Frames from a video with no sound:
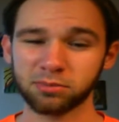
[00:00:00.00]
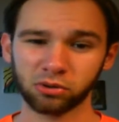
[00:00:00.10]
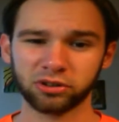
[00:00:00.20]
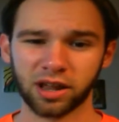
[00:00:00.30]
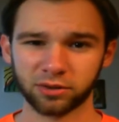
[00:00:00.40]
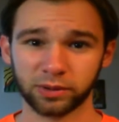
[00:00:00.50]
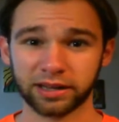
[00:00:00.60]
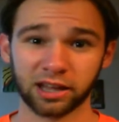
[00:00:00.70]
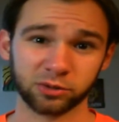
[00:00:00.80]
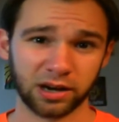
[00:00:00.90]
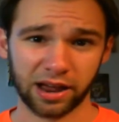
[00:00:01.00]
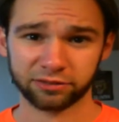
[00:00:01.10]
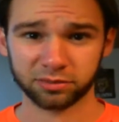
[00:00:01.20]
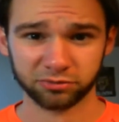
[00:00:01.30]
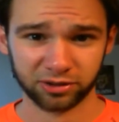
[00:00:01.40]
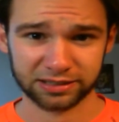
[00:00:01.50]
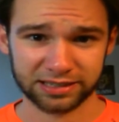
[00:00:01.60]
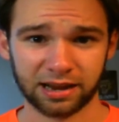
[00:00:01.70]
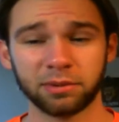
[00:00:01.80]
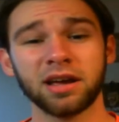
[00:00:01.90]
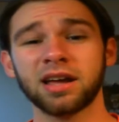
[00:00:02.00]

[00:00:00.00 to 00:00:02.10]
mostly on the weekends when I have some free time.